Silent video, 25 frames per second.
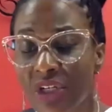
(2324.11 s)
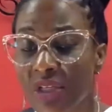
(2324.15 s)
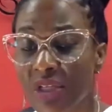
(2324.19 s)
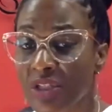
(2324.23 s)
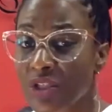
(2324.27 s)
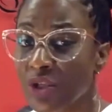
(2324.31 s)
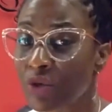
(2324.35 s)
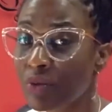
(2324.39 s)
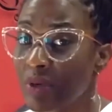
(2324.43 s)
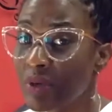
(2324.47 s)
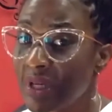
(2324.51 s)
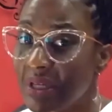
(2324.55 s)
And
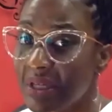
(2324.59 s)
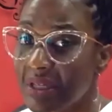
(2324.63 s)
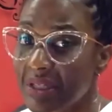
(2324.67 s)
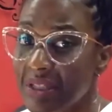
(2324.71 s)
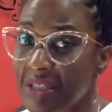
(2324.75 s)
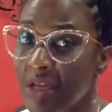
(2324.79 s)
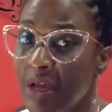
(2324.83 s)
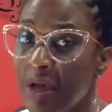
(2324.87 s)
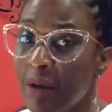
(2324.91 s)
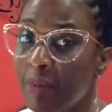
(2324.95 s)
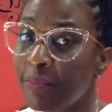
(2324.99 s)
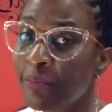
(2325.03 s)
so it
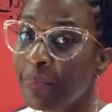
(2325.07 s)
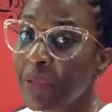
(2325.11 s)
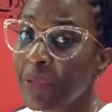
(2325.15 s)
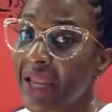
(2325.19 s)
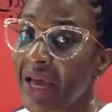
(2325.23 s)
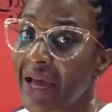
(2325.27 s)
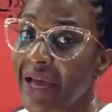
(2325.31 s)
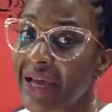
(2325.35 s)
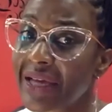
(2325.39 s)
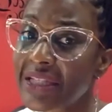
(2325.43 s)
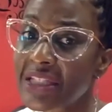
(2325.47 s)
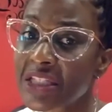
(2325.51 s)
is
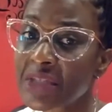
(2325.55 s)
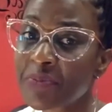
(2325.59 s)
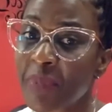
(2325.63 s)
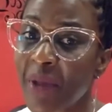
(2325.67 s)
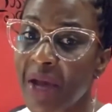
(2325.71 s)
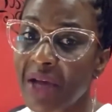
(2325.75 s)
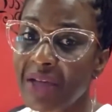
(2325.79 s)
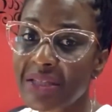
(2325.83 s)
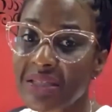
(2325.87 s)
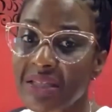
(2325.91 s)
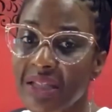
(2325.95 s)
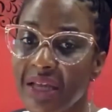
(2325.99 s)
blind
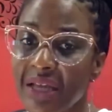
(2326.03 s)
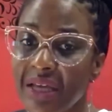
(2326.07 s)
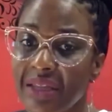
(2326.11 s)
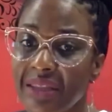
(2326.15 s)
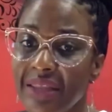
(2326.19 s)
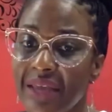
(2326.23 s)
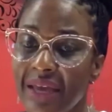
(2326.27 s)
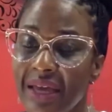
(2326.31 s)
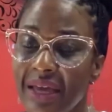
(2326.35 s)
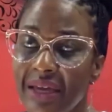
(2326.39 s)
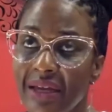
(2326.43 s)
spots like that.